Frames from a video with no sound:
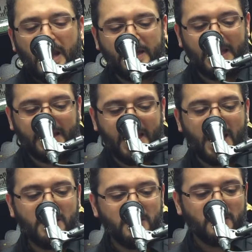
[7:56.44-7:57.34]
And
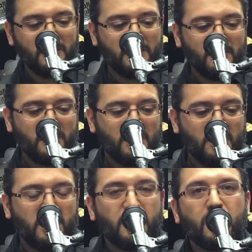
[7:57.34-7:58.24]
again,
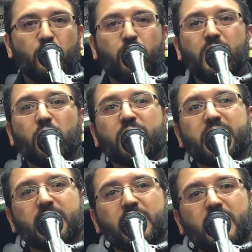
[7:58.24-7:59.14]
we look
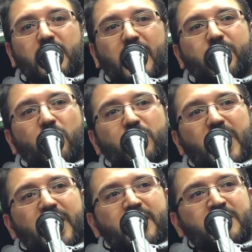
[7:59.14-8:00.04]
at the
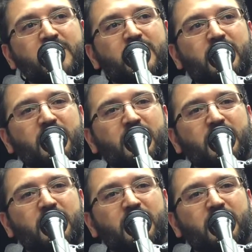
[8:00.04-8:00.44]
Quran